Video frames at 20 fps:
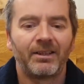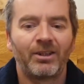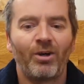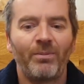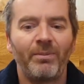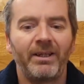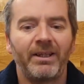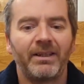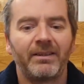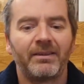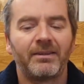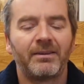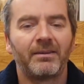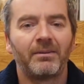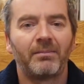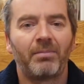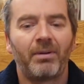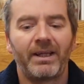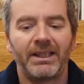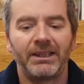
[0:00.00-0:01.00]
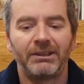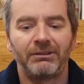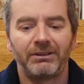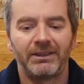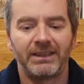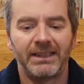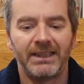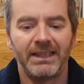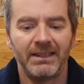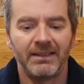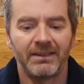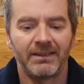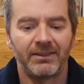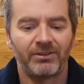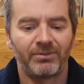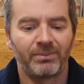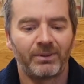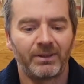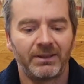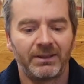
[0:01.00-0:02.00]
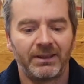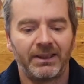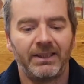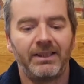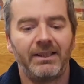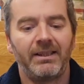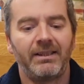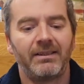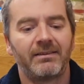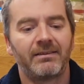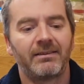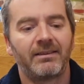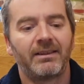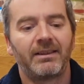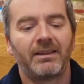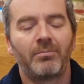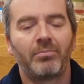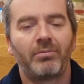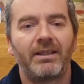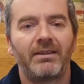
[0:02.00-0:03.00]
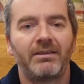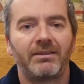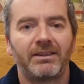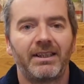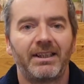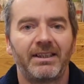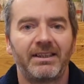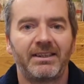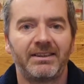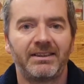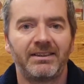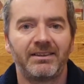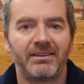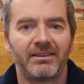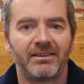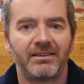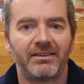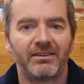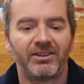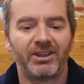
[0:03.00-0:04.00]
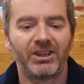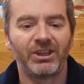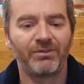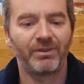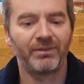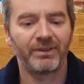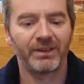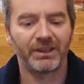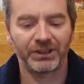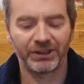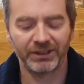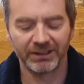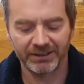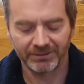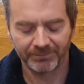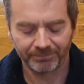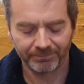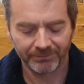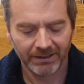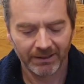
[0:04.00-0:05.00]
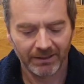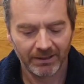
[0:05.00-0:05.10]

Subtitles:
Comet by Andrew Dean. This one is the brown and silver version.